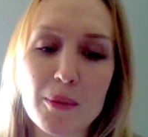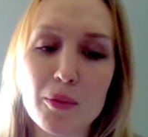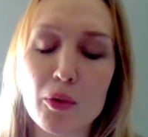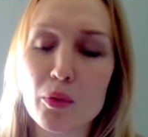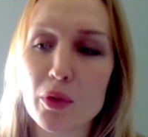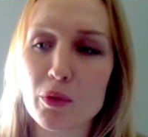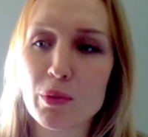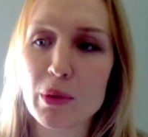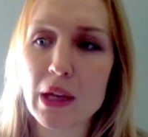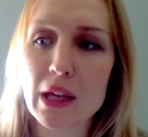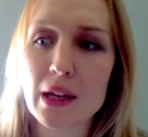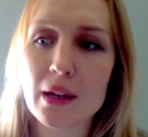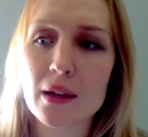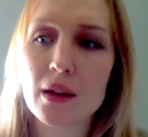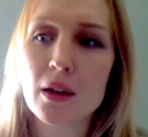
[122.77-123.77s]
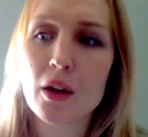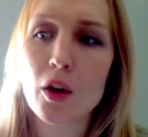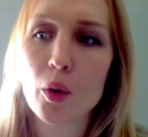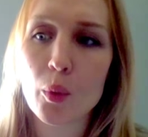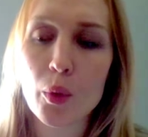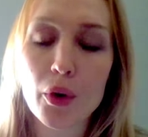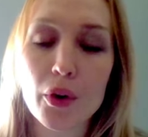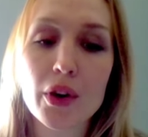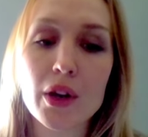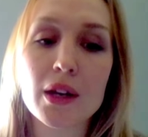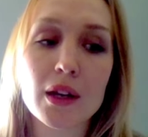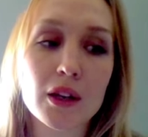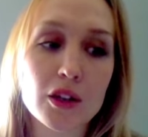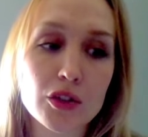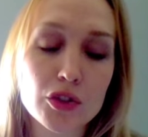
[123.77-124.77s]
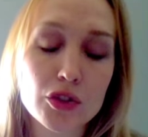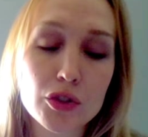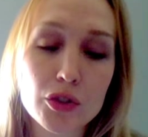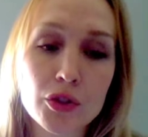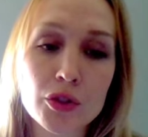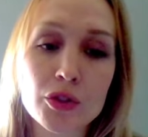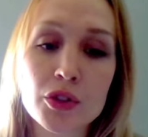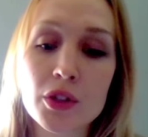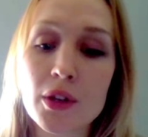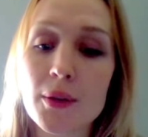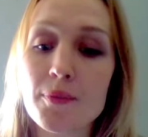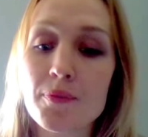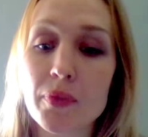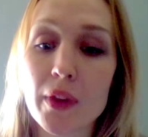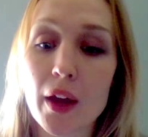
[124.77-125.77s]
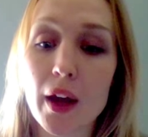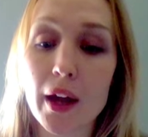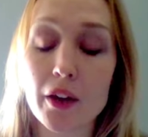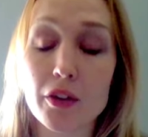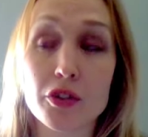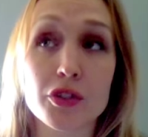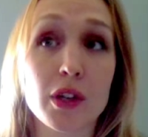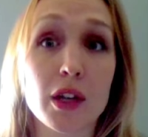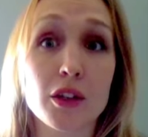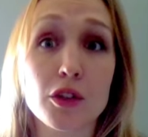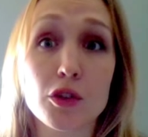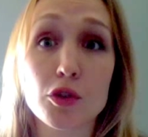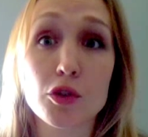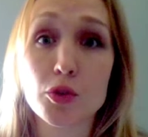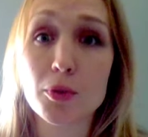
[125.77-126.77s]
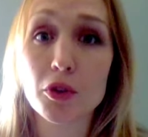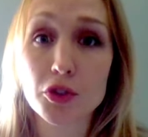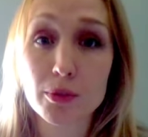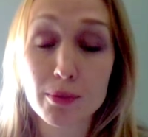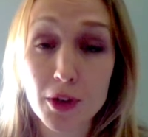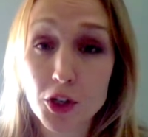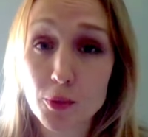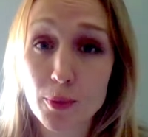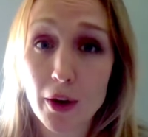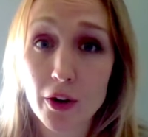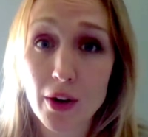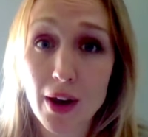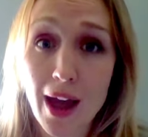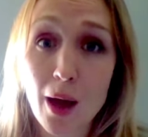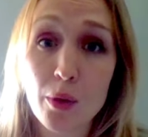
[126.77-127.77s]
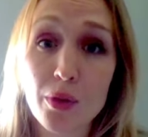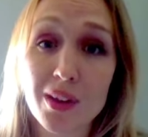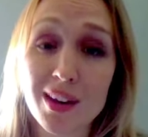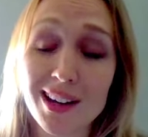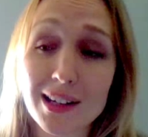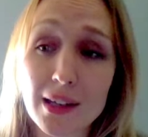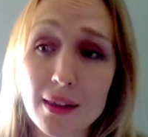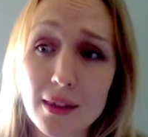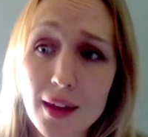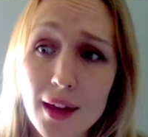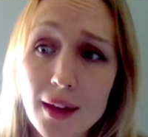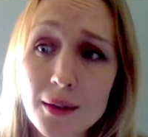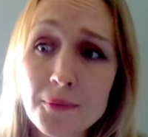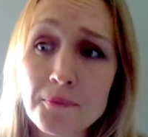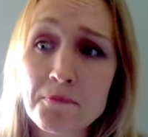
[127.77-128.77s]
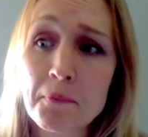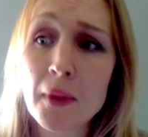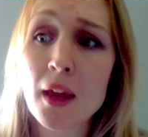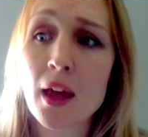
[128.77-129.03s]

people would be worried and concerned. I understand YouTube culture much better now than I did then.